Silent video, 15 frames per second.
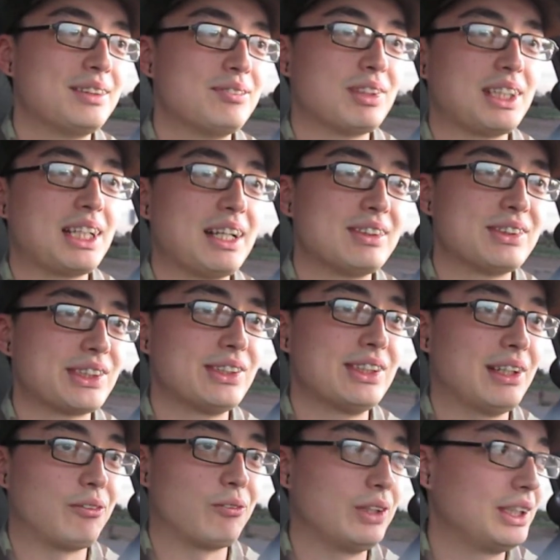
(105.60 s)
My dad was all
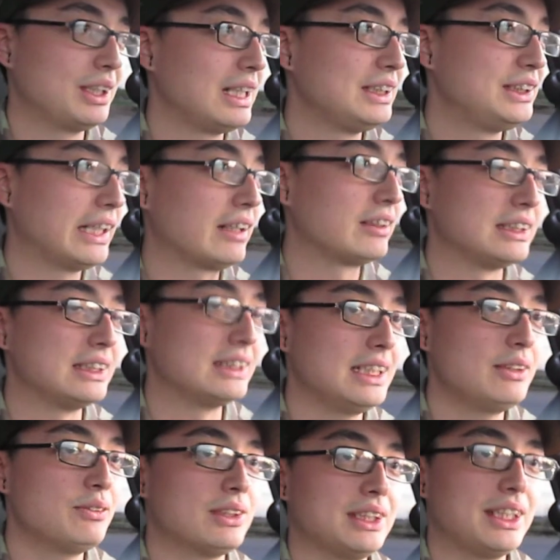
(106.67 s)
like, well, you like J R T
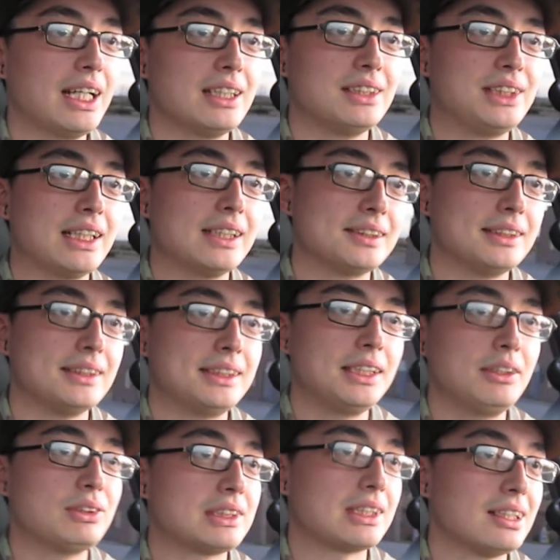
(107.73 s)
C? Well, yeah, J R T C
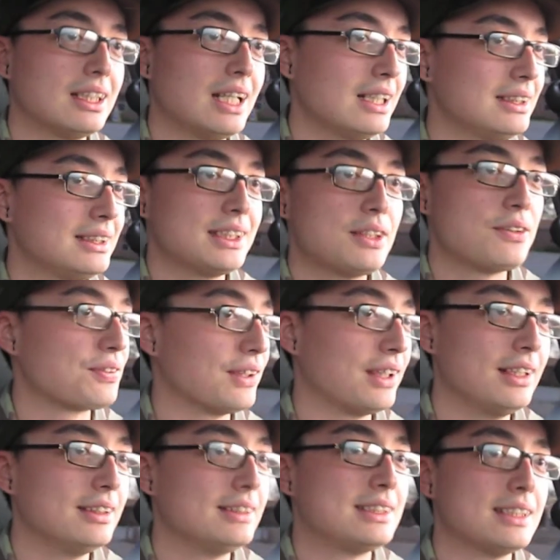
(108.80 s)
was a lot
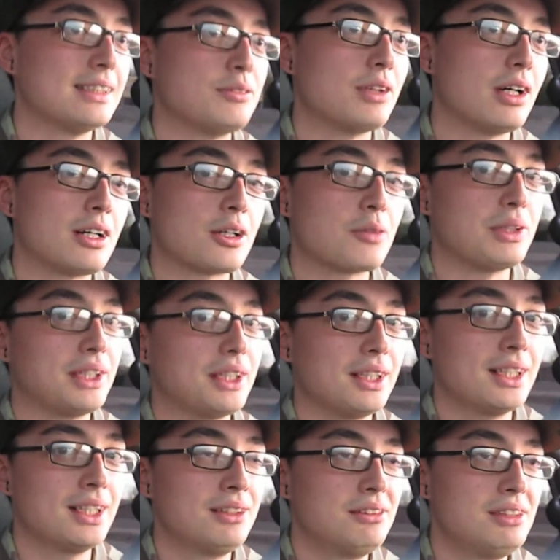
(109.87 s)
different than Army, you
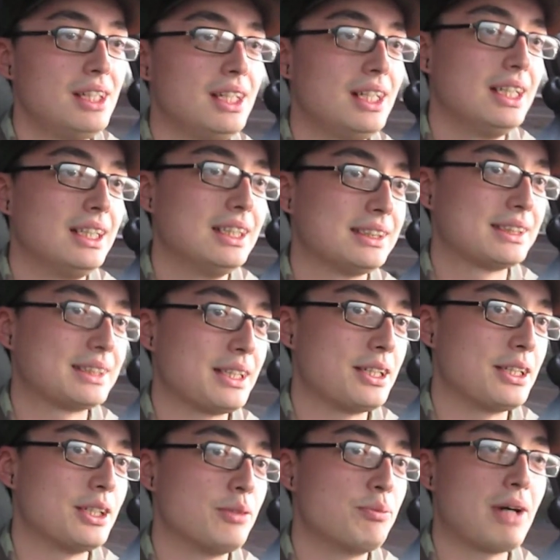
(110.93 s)
know?
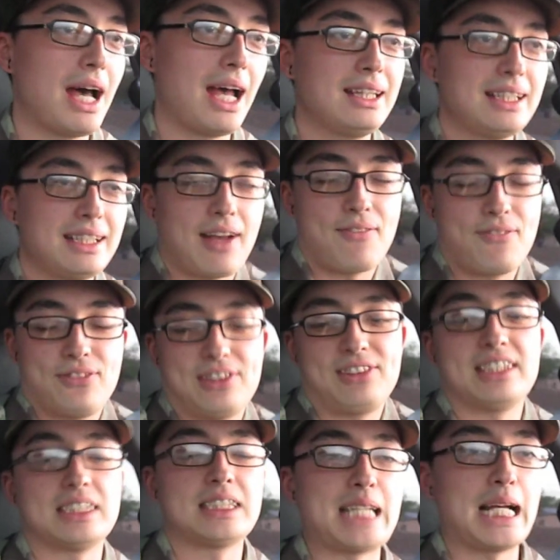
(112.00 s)
So, but I think I
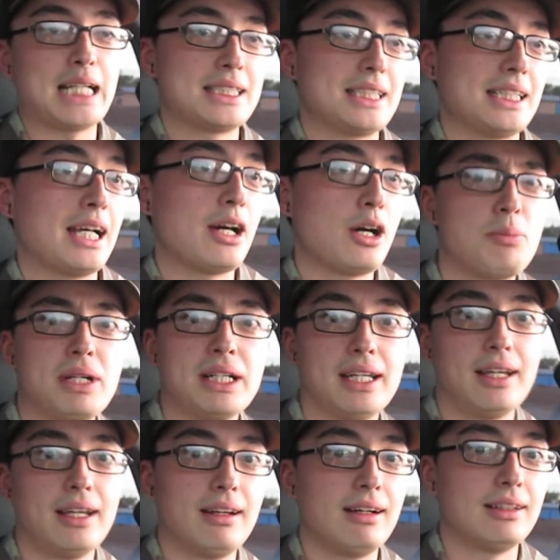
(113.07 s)
feel sexy. I hope I
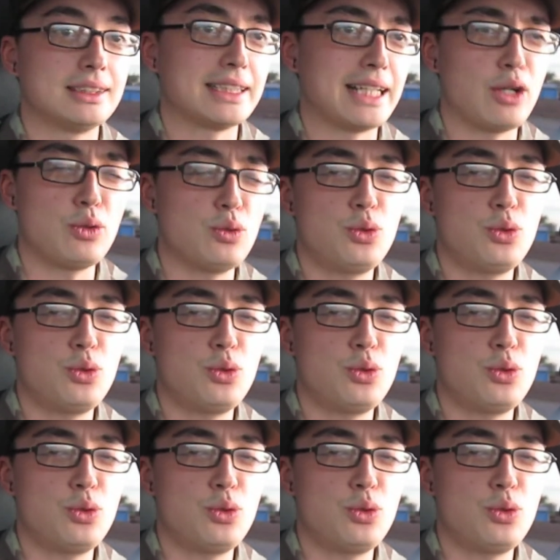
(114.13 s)
get hit on tonight.